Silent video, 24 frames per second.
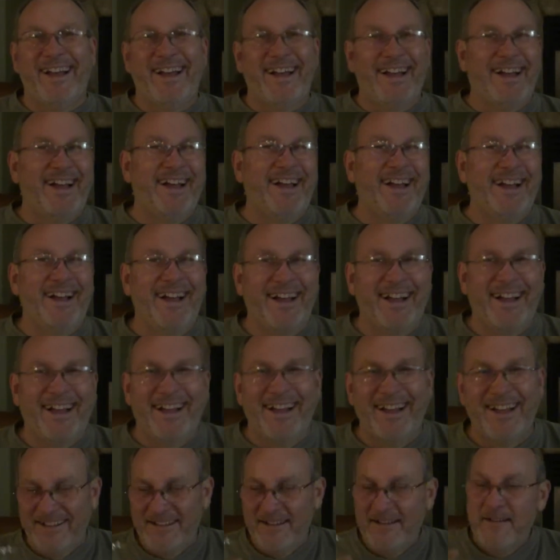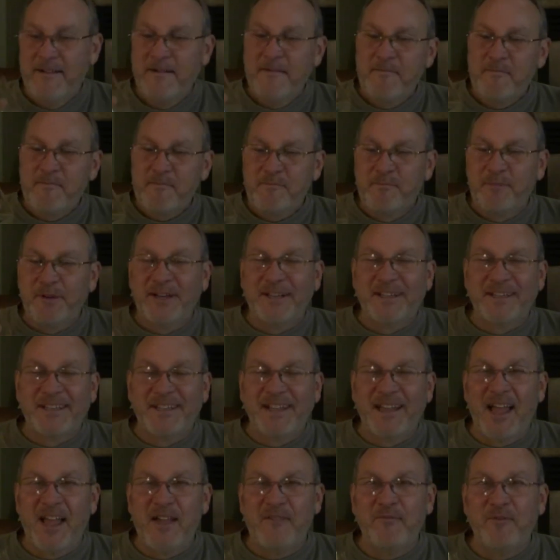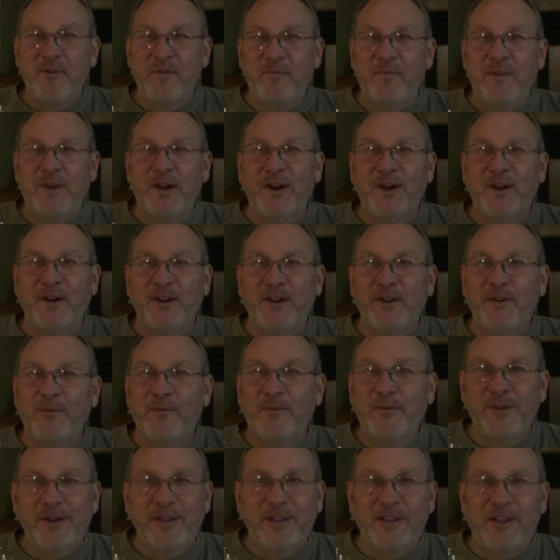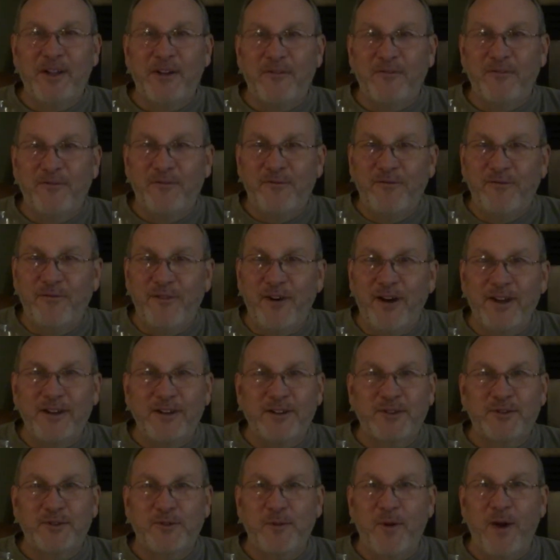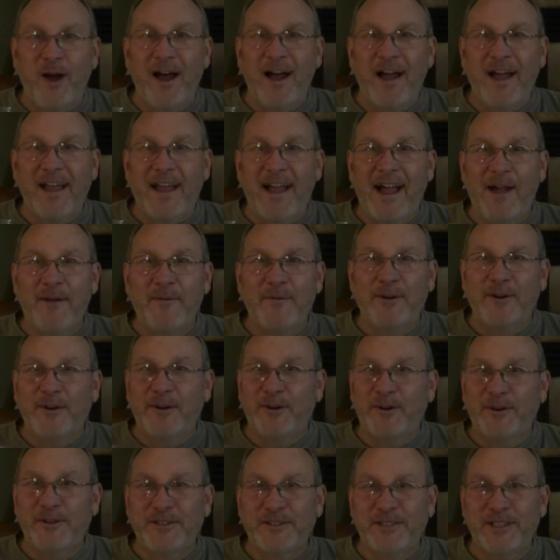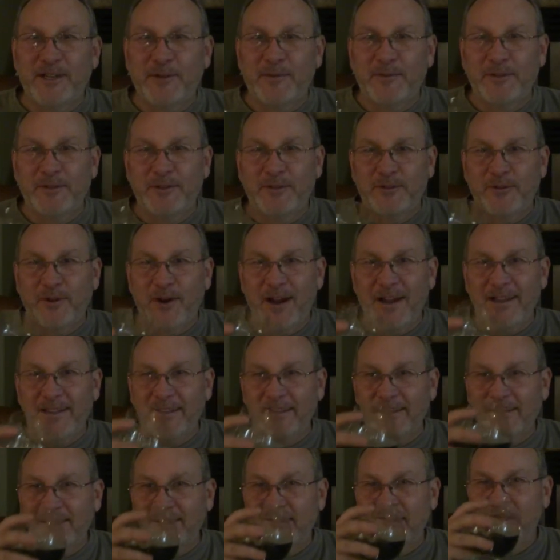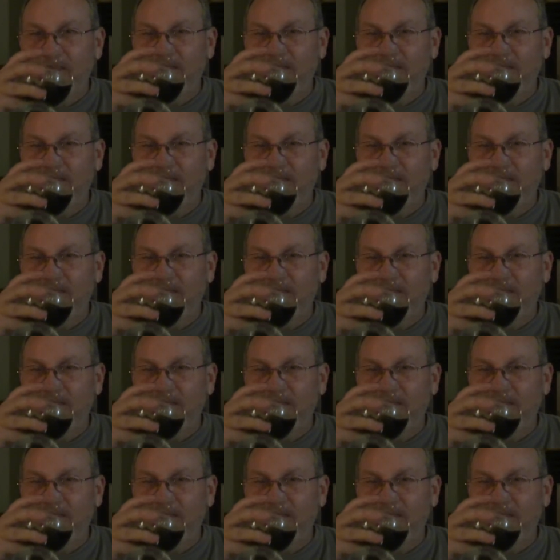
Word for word: but a delightful beer, really a fun try. I would encourage anyone to try this.